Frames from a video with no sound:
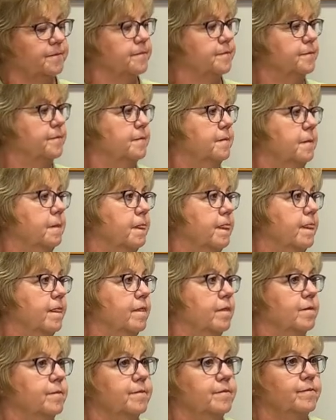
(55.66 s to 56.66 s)

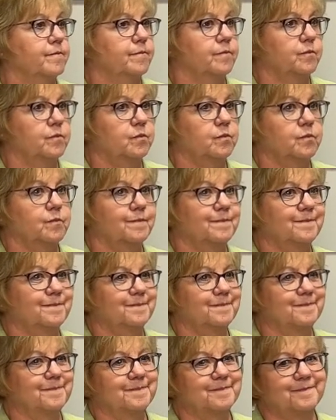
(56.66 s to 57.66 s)

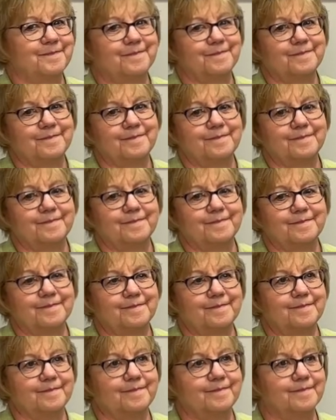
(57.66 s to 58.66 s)

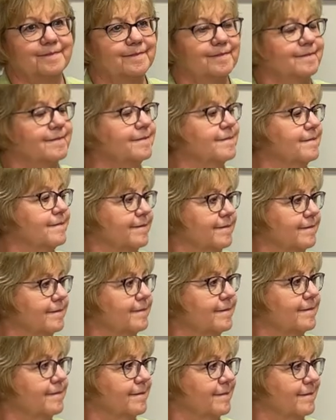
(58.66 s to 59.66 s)

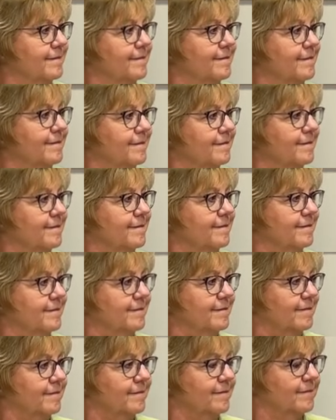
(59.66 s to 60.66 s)

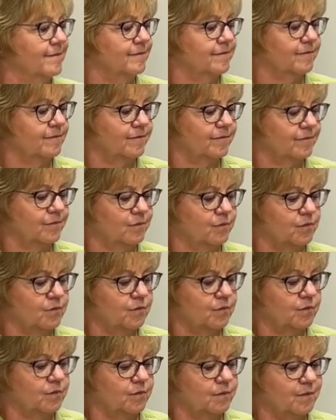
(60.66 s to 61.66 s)

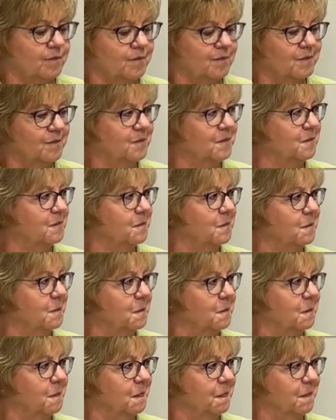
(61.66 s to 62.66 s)

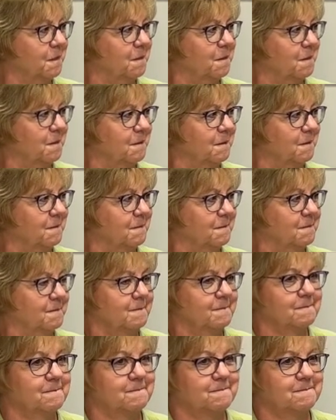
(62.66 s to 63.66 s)
This person isn't speaking.